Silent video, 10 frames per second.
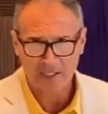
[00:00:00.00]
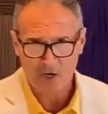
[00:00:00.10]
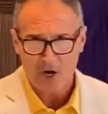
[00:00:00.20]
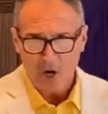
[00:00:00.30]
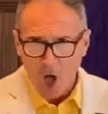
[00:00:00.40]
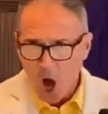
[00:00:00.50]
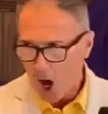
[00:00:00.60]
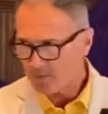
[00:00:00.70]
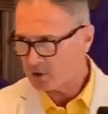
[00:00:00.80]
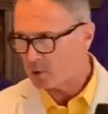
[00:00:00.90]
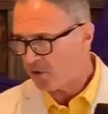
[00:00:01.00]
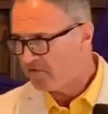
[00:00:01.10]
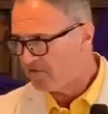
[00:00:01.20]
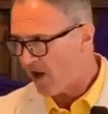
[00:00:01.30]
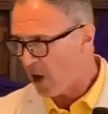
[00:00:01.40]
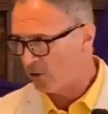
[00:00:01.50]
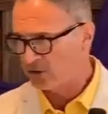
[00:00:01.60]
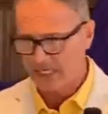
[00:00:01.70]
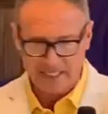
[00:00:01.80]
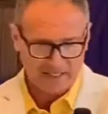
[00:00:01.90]
Their arms were
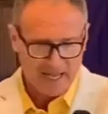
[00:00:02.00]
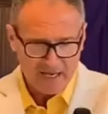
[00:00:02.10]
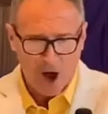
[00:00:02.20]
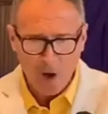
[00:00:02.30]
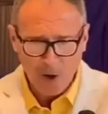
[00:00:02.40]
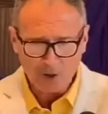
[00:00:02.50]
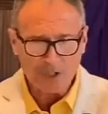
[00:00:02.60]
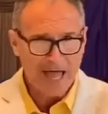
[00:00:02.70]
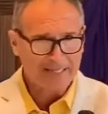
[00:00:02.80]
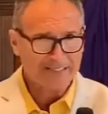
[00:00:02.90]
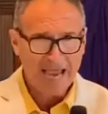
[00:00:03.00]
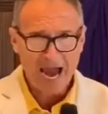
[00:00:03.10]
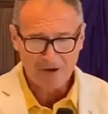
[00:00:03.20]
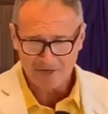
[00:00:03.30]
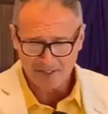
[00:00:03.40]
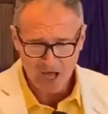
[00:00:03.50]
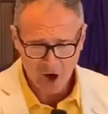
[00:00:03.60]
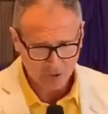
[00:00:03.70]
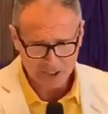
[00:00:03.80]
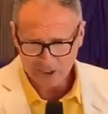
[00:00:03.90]
folded and almost like daring the
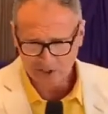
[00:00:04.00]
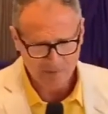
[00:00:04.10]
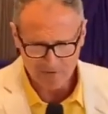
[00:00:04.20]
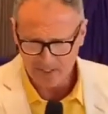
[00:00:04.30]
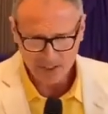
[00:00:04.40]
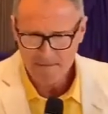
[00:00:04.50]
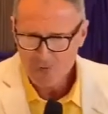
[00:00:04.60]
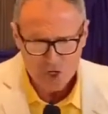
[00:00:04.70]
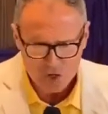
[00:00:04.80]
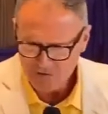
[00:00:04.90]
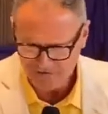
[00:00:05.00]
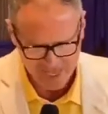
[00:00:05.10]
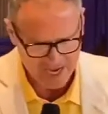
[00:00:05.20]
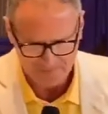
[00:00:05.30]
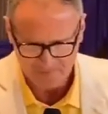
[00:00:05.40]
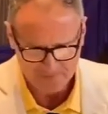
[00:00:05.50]
Holy Spirit to move them.